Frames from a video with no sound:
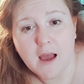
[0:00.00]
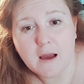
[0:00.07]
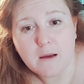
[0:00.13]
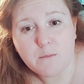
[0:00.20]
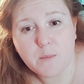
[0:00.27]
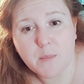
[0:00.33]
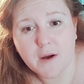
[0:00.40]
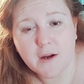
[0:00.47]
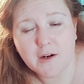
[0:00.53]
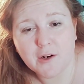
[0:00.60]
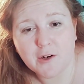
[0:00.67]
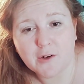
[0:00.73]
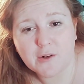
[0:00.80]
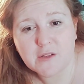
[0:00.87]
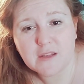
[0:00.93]
but
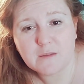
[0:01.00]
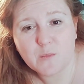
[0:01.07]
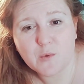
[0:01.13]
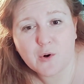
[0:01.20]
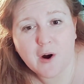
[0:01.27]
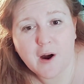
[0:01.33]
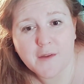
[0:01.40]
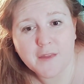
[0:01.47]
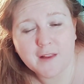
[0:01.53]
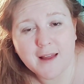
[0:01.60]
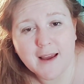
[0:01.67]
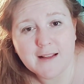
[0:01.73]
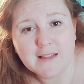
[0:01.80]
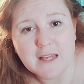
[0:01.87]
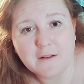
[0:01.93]
hers is more on the
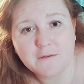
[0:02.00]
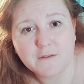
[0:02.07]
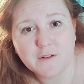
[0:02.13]
lines of